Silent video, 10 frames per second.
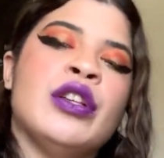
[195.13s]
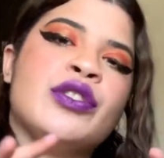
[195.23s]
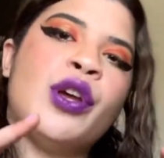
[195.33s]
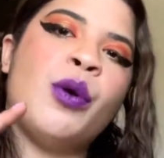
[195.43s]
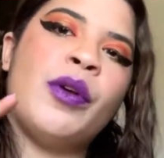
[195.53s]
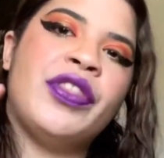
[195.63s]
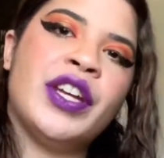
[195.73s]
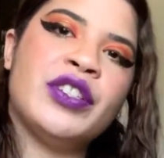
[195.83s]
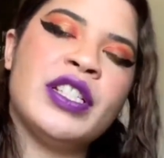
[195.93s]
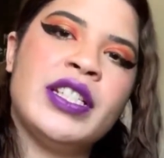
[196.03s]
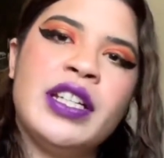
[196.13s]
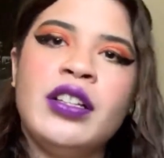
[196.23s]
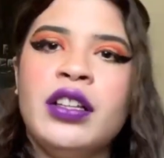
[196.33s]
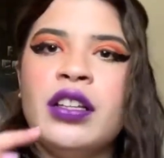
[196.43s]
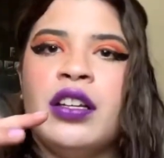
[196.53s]
So they're
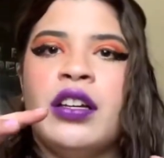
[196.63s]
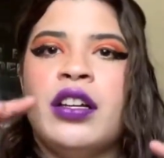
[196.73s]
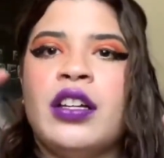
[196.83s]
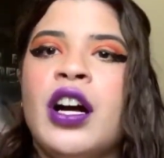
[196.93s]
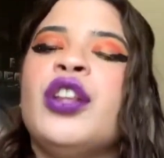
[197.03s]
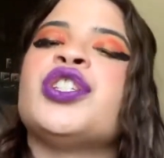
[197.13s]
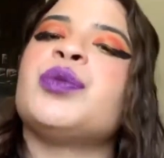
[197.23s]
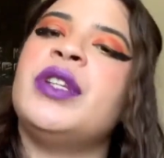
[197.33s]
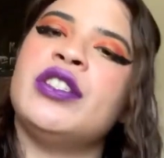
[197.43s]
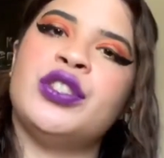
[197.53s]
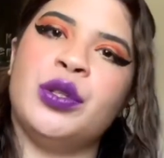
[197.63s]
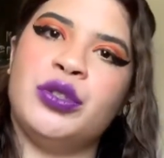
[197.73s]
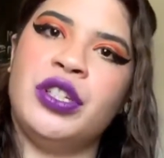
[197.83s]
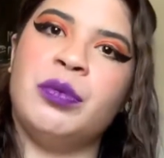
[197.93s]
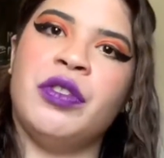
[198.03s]
still colors we'd
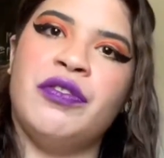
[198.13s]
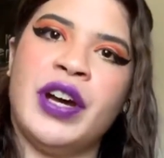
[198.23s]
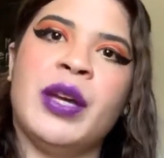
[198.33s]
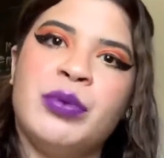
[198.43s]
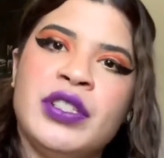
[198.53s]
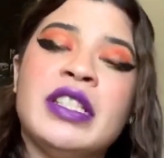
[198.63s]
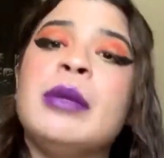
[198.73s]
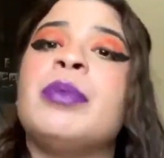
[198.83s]
associate with vibrancy,